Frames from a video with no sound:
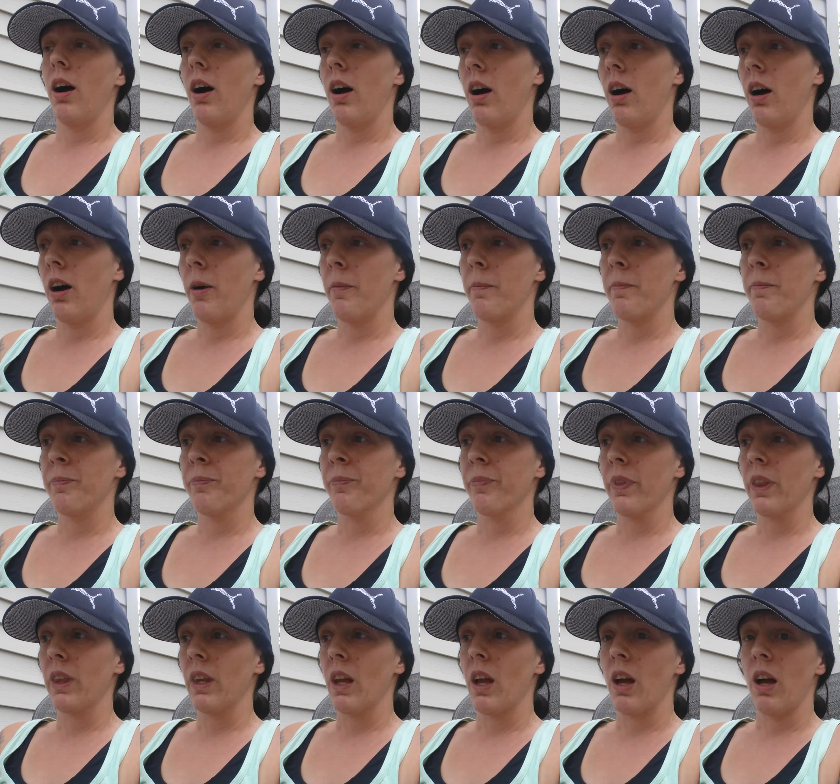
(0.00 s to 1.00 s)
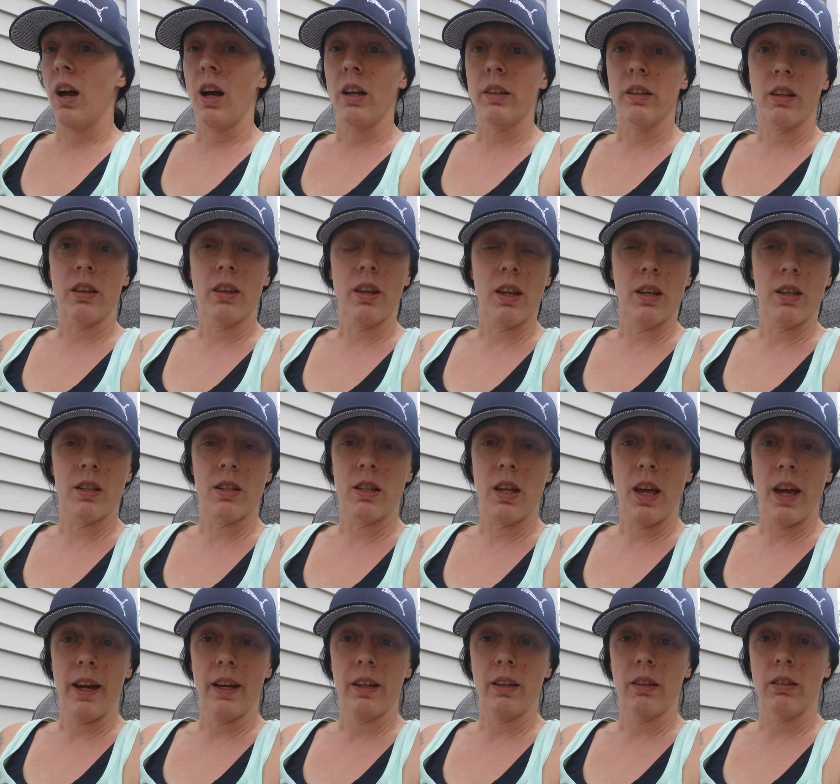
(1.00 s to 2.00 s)
Um, other things
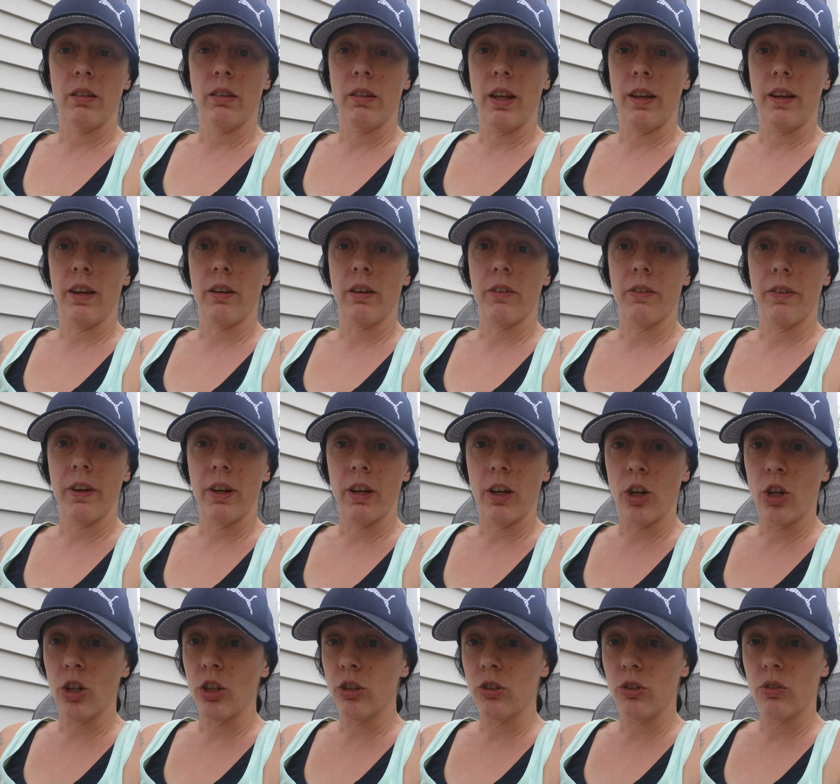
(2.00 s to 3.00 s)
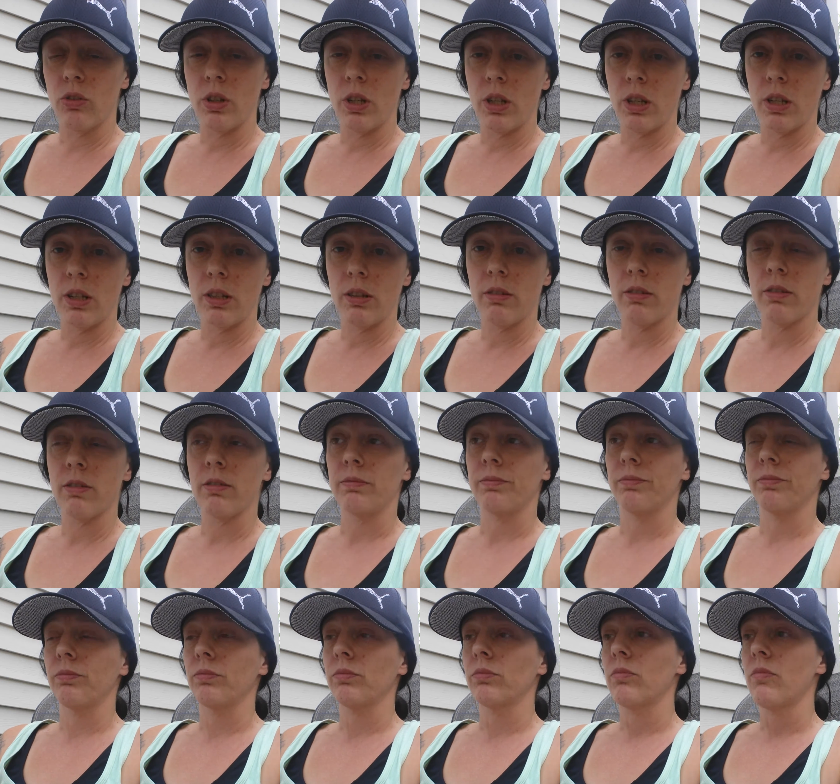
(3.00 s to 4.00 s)
that, that are very good to eat
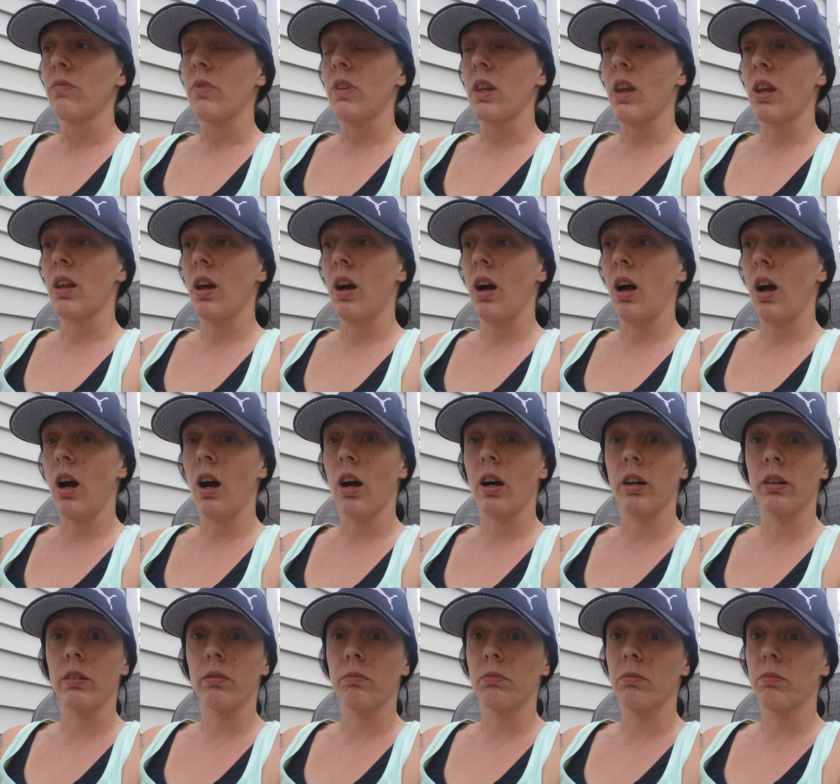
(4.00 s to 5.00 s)
are,